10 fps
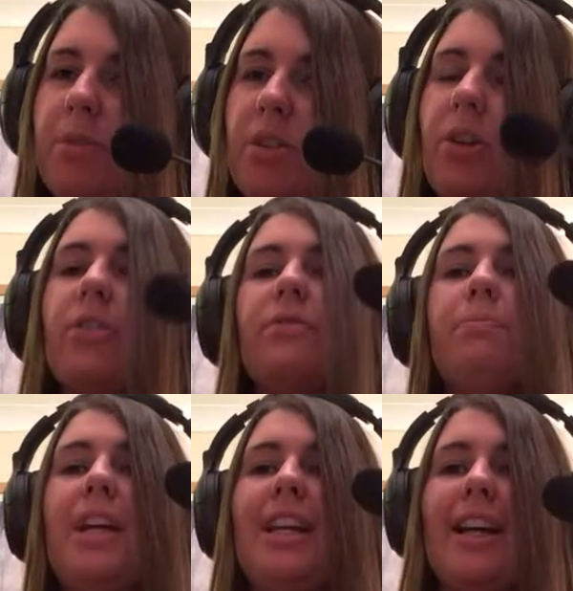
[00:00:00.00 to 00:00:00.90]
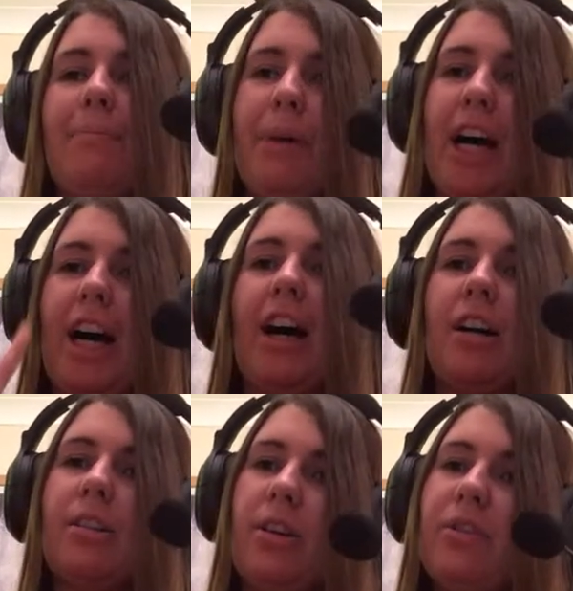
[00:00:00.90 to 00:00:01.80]
sort of being a
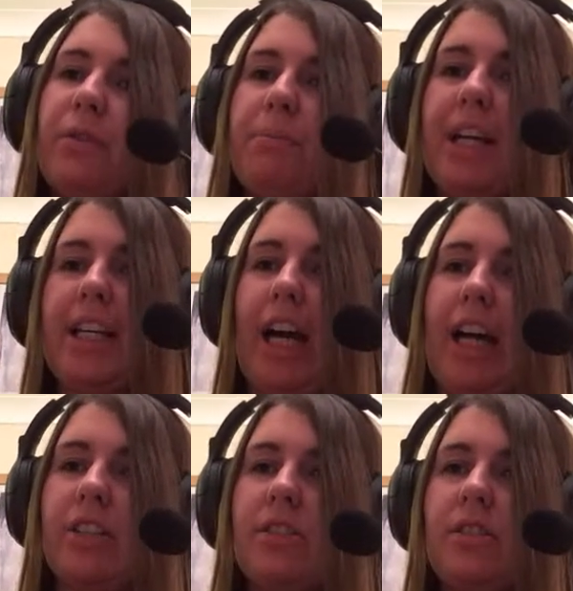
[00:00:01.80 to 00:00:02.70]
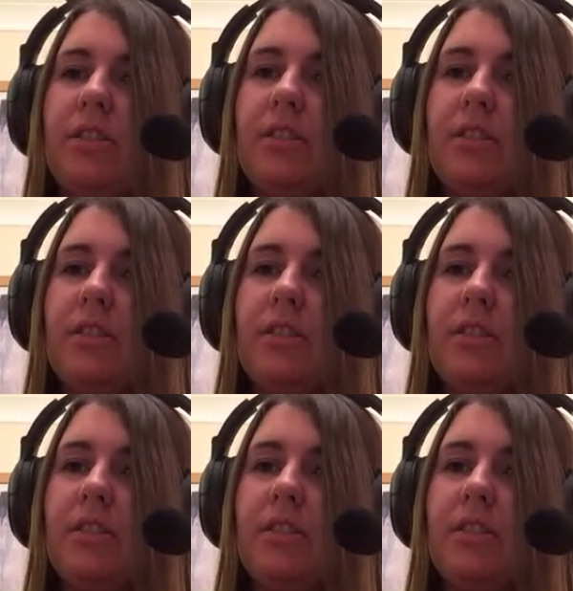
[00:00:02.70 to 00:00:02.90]
part of a big cast?